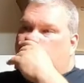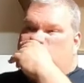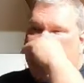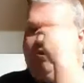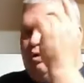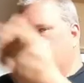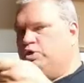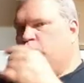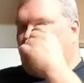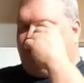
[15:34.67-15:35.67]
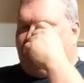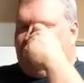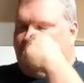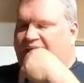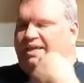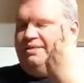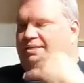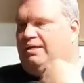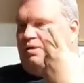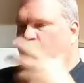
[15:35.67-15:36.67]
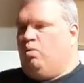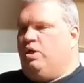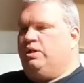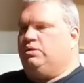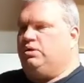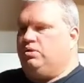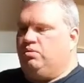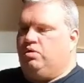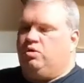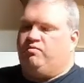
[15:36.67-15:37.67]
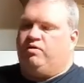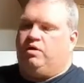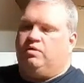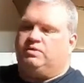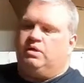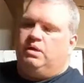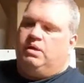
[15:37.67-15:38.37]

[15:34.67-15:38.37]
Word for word: you know, there's those delays in wanting to do those videos.